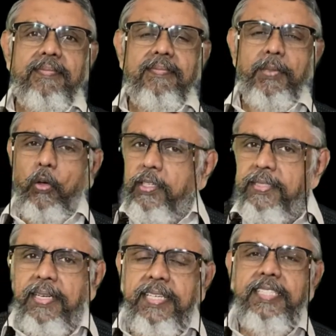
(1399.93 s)
Because he is
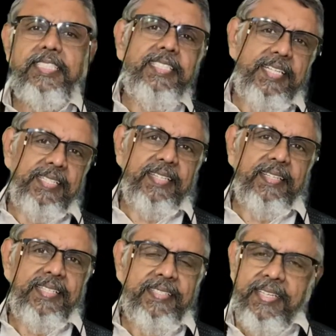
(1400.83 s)
an initiator,
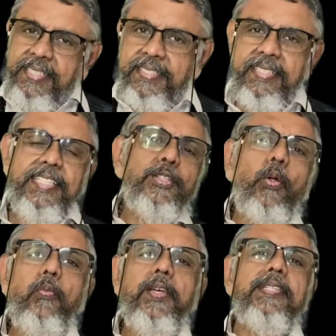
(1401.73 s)
his intensity is
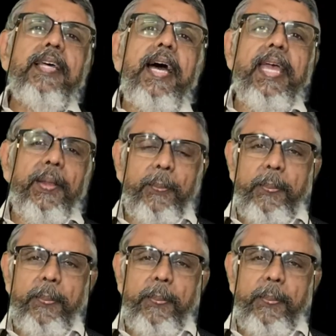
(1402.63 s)
always high.